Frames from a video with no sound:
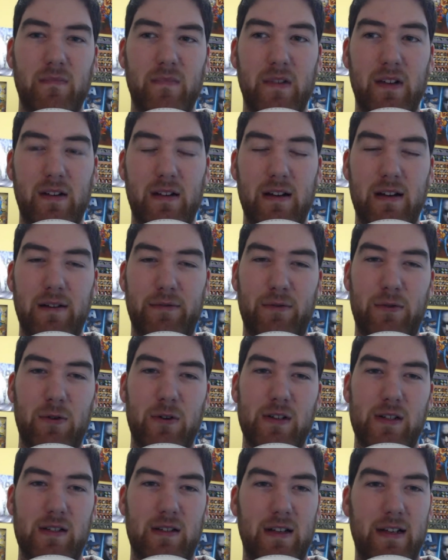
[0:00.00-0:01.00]
of
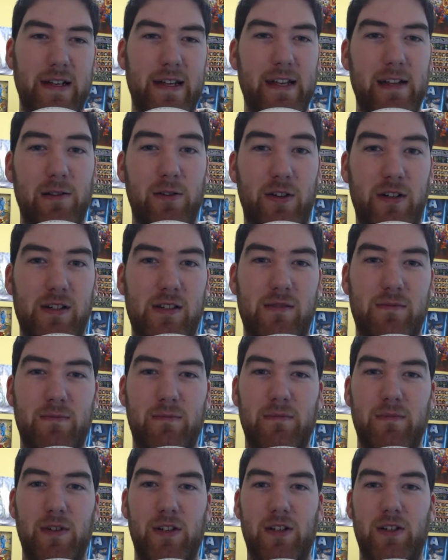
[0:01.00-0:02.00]
course, like, he looks
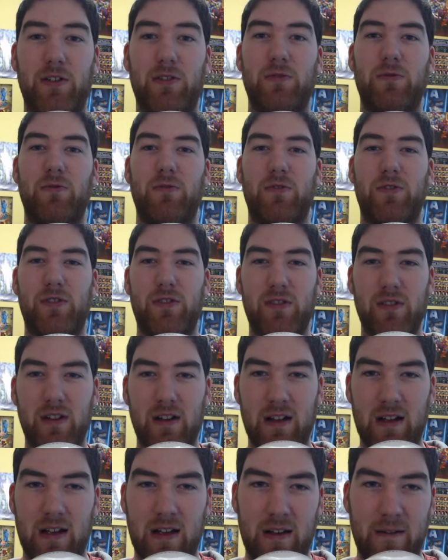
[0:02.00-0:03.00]
huge,
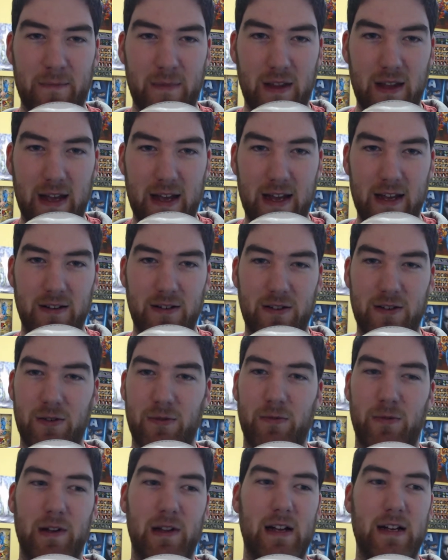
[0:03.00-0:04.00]
and you don't
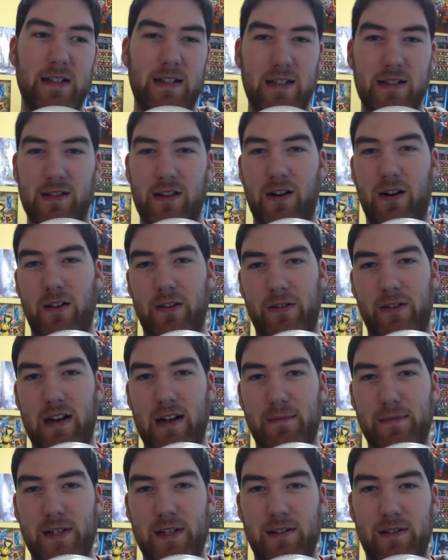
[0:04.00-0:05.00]
realize he's a
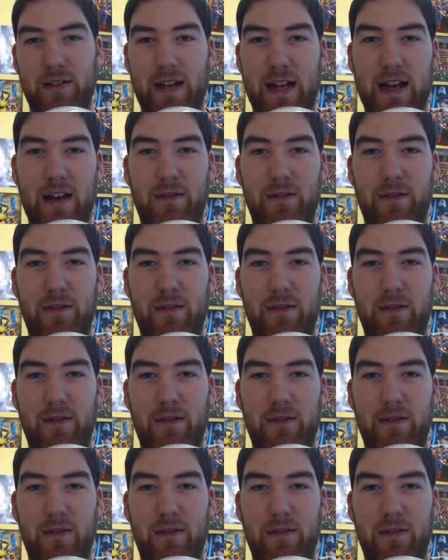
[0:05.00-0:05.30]
hologram till the end of the